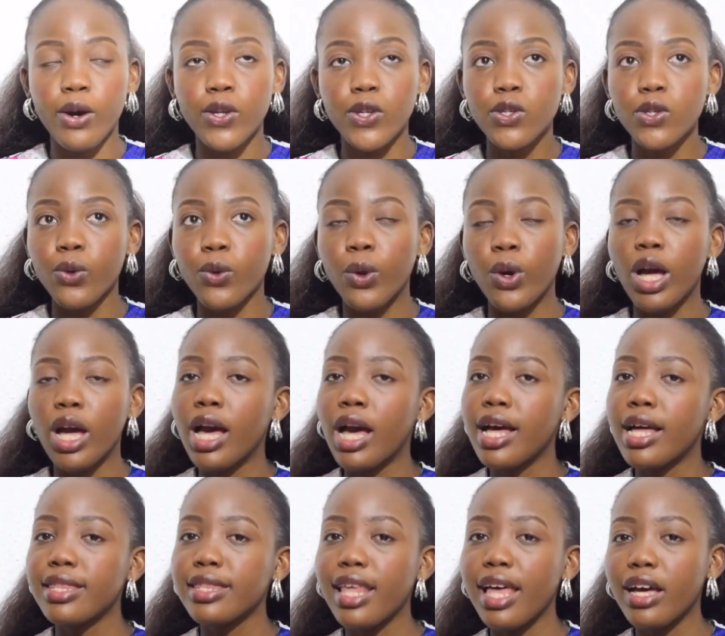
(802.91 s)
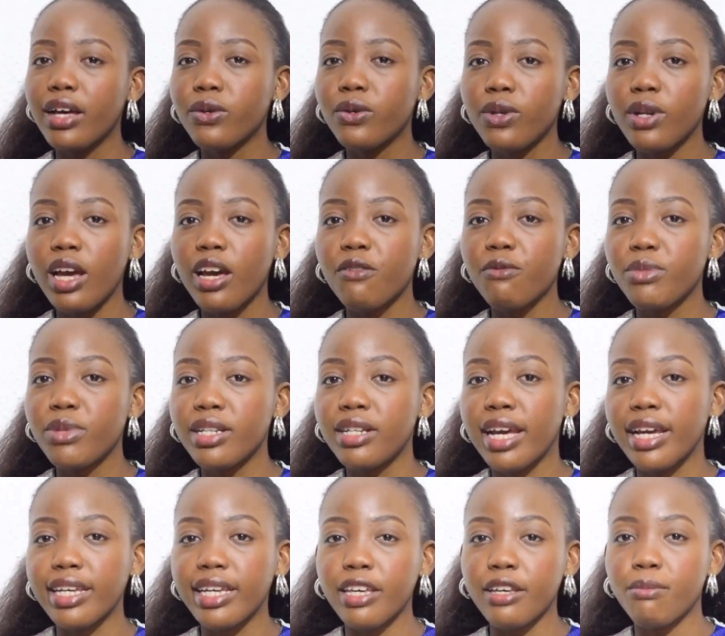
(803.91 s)
So that could have been
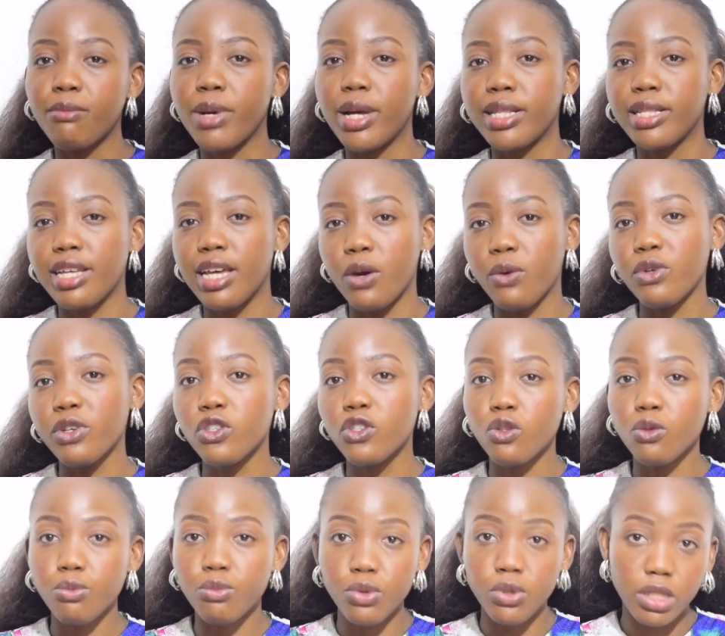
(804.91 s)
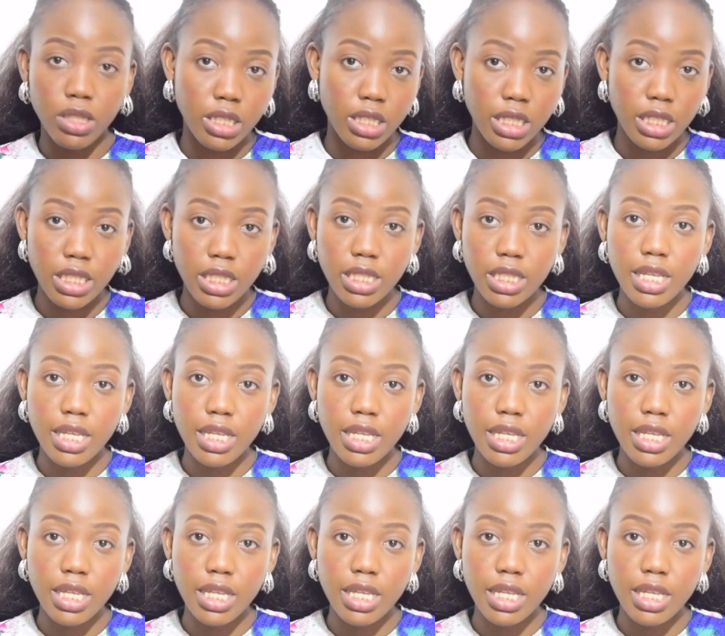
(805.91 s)
like a better way to put it.